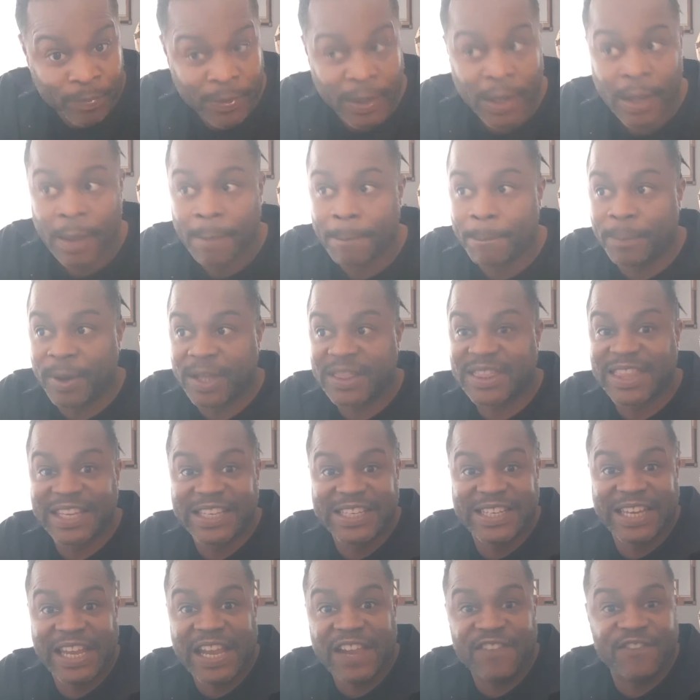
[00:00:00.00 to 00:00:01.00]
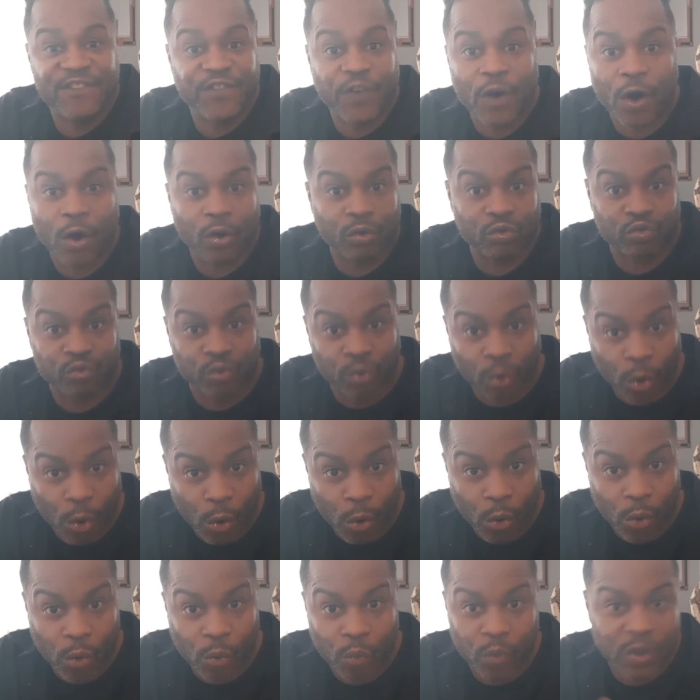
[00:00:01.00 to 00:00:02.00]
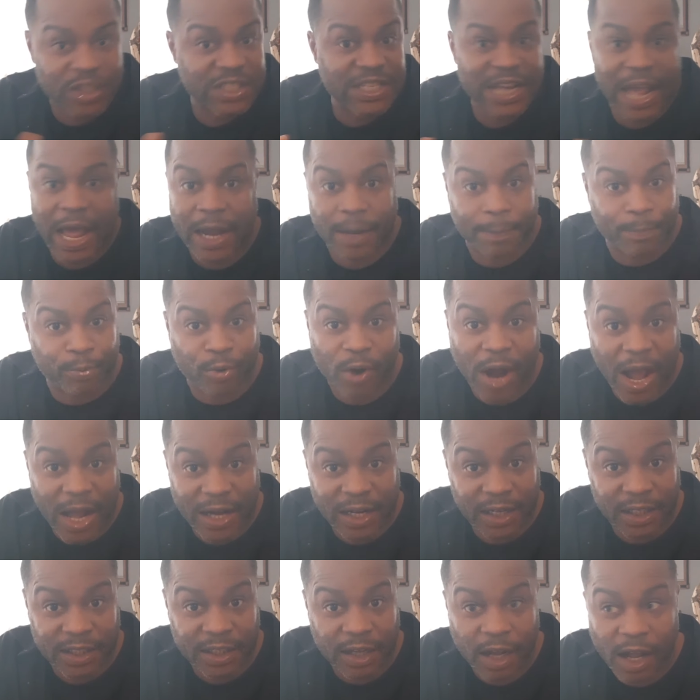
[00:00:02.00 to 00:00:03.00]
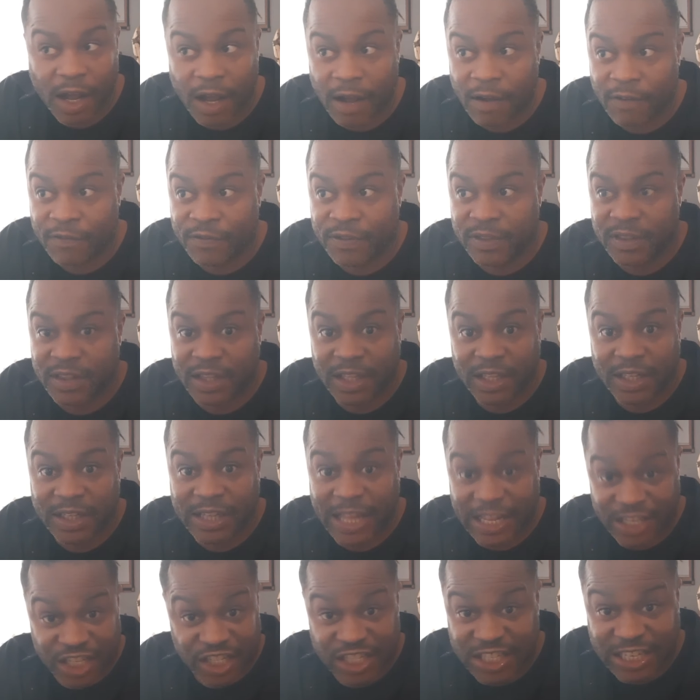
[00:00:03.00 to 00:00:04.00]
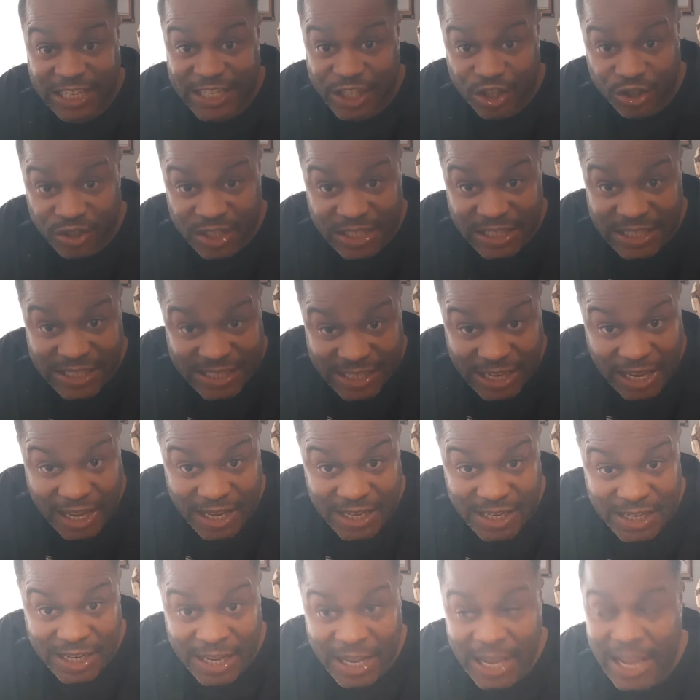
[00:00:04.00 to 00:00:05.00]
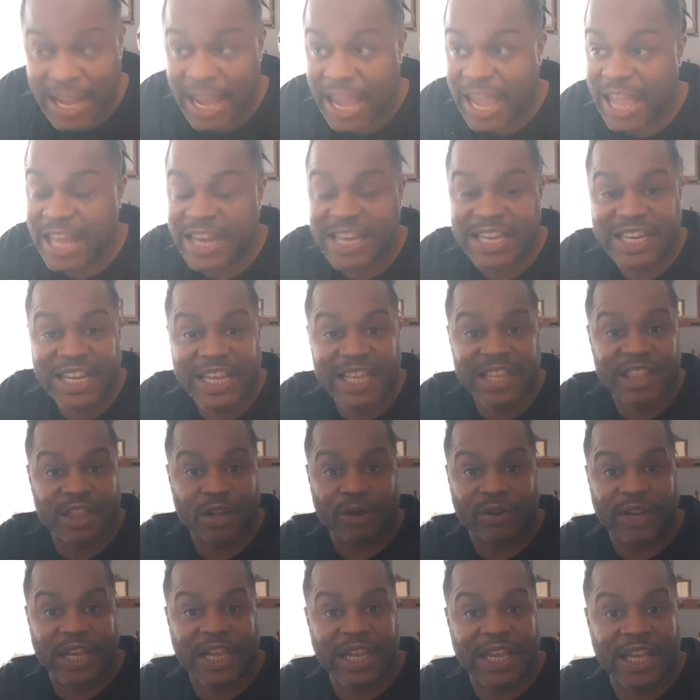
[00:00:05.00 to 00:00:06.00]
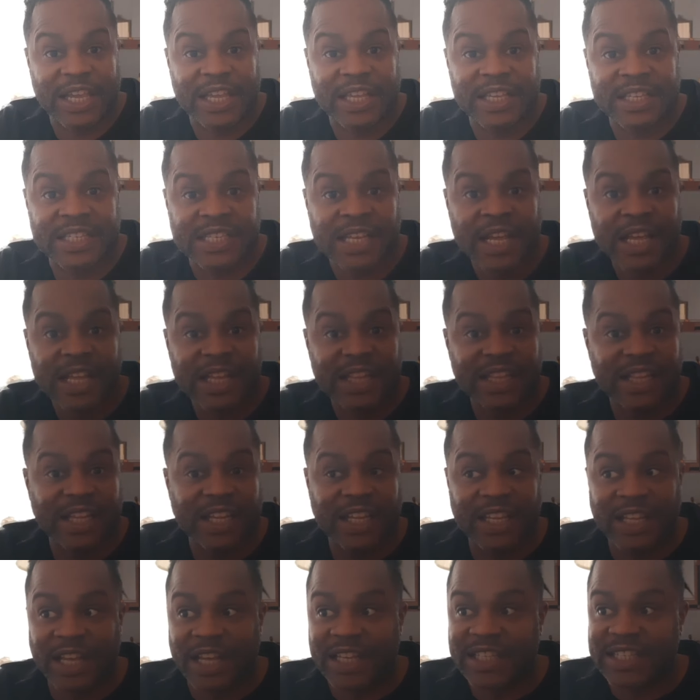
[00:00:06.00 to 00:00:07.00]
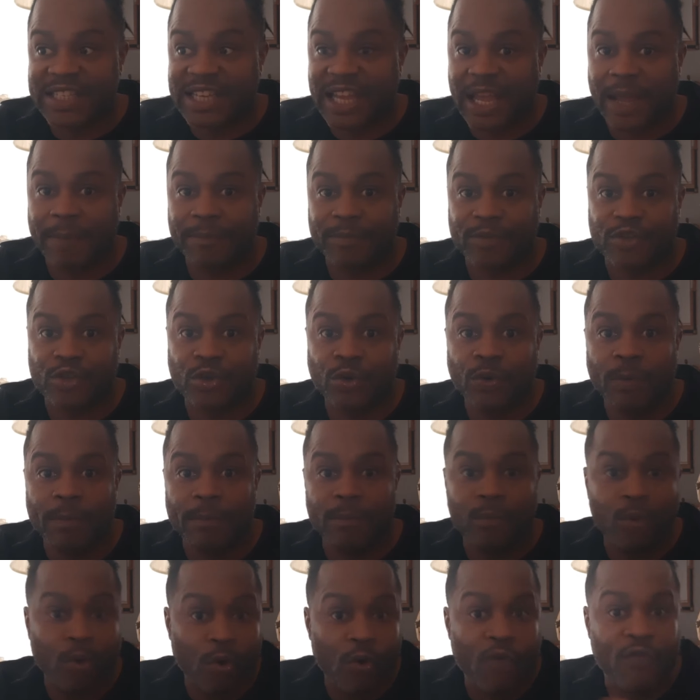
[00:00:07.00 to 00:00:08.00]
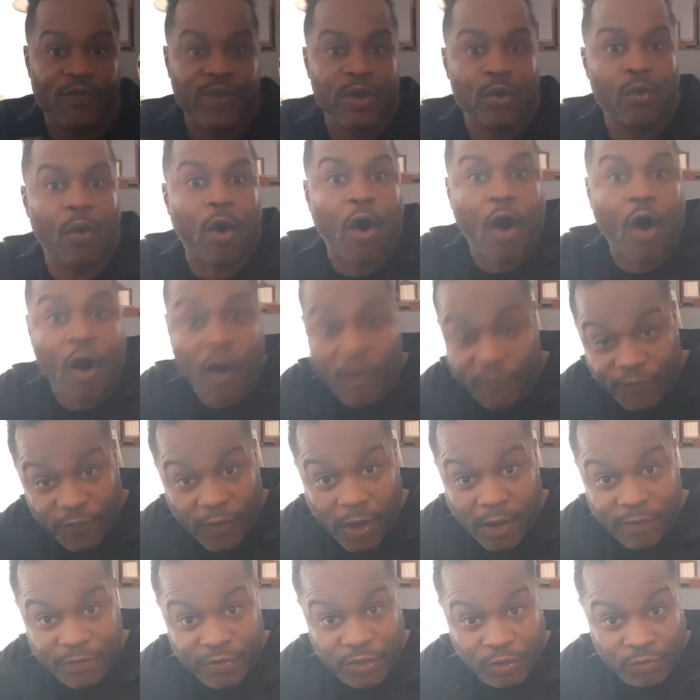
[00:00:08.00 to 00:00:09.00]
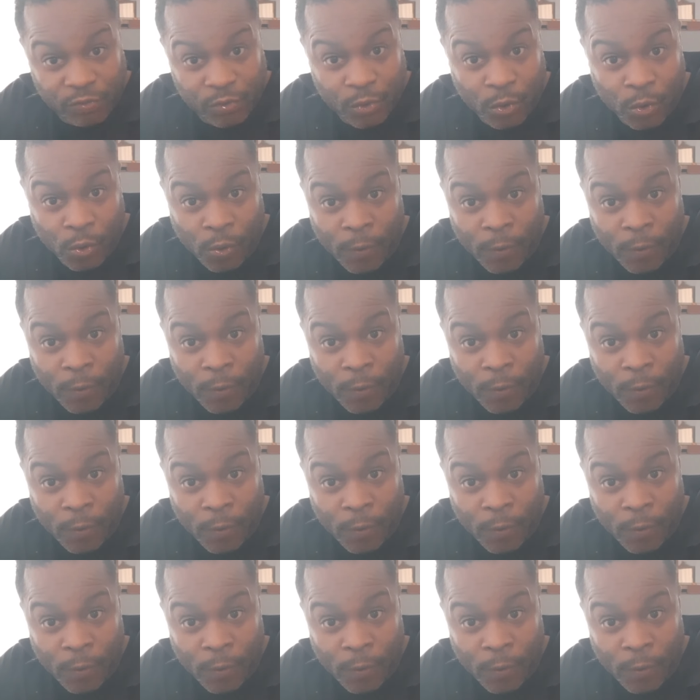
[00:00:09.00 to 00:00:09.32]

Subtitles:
But the default rule was not a product of the legislature's intent, and neither is the attempt to move you off of the rule.